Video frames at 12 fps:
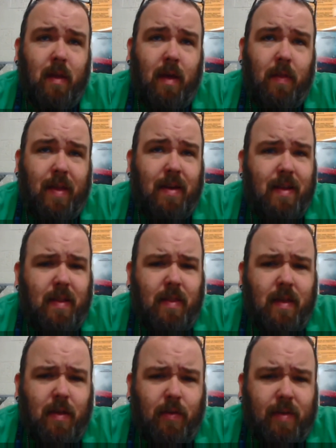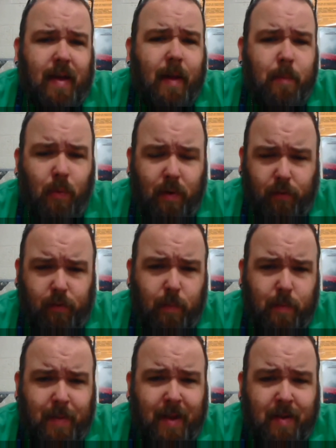they did the Cyborg
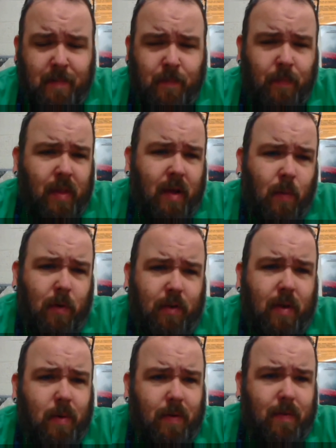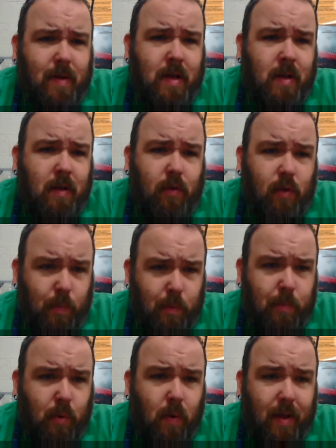Superman. I wish they would have done
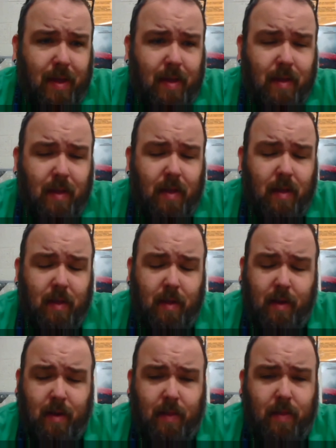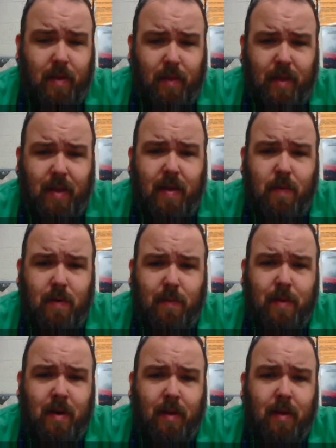Superboy. I think he would have
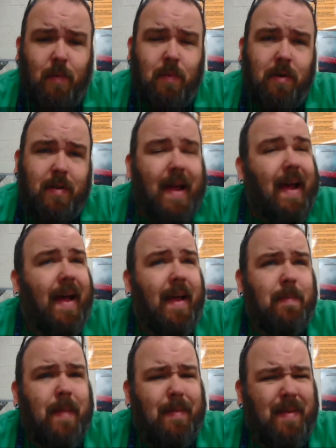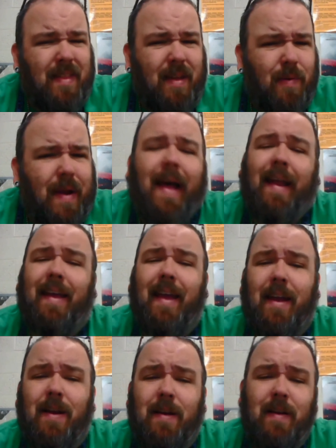been a good one to add. Maybe the
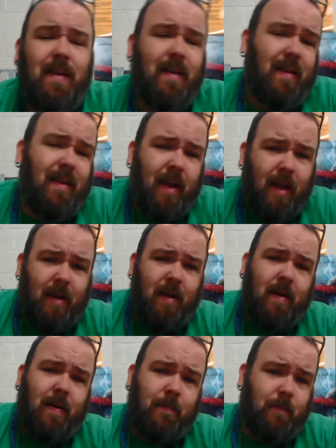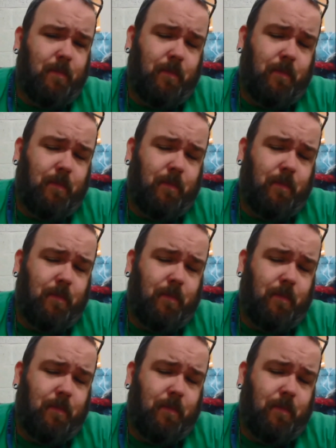Eradicator, and